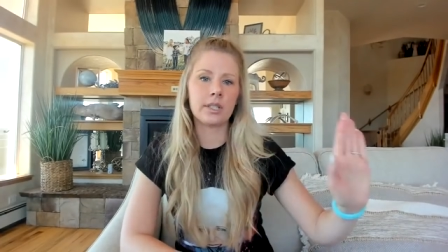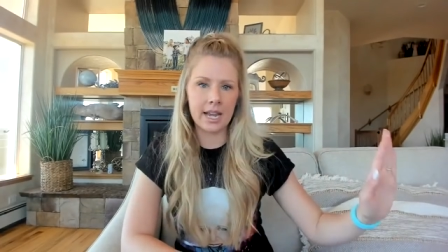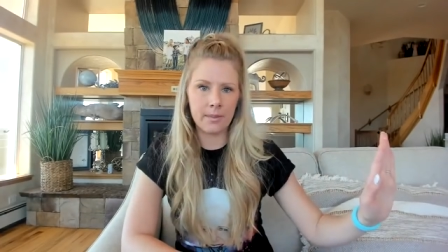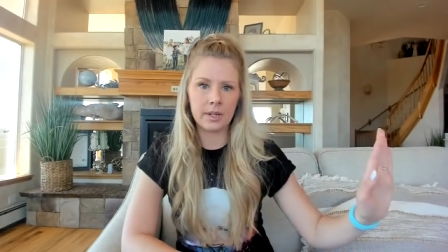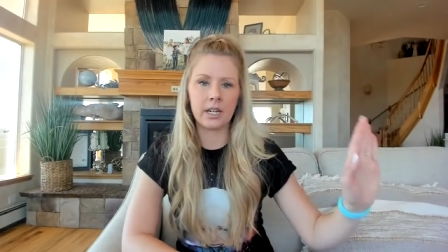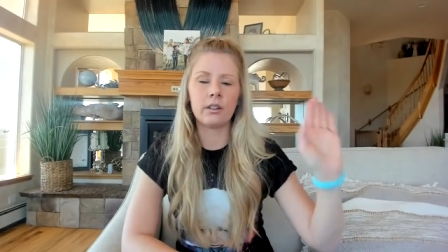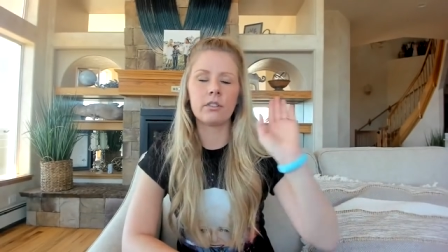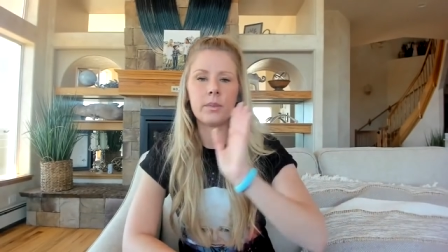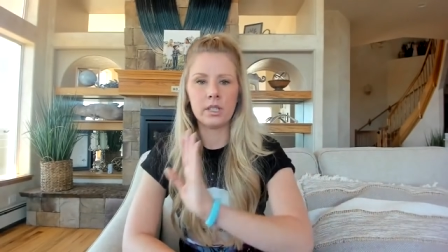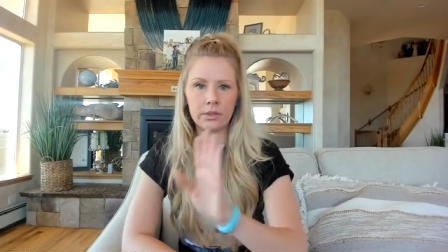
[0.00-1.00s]
happening
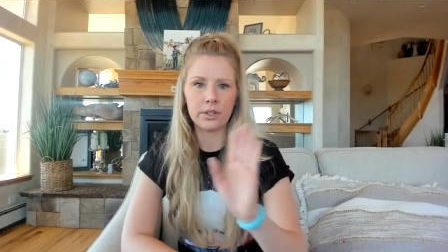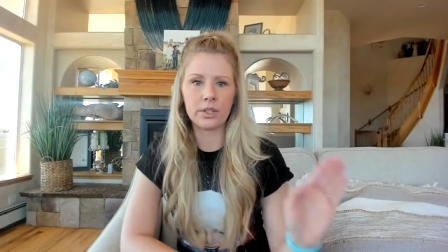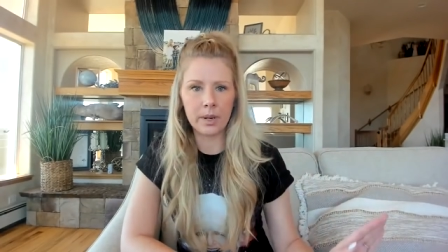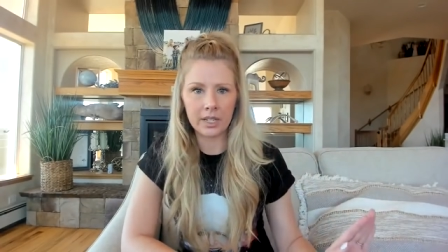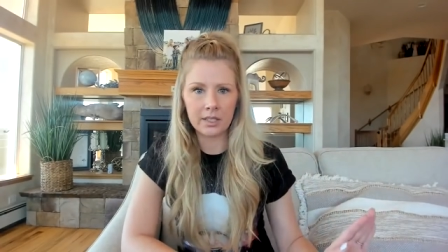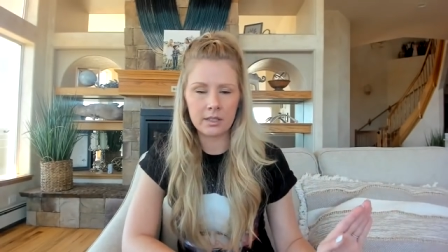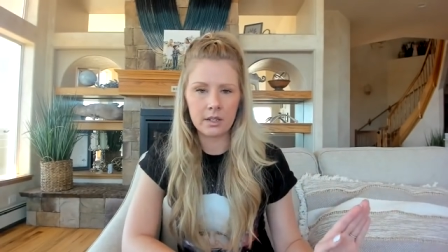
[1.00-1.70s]
from a different space.